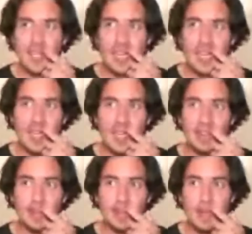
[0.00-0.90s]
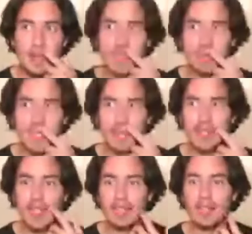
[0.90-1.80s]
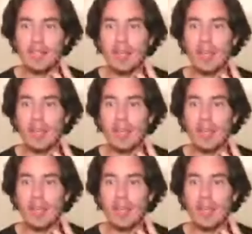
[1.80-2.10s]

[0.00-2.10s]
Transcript: I hear from people sometimes, that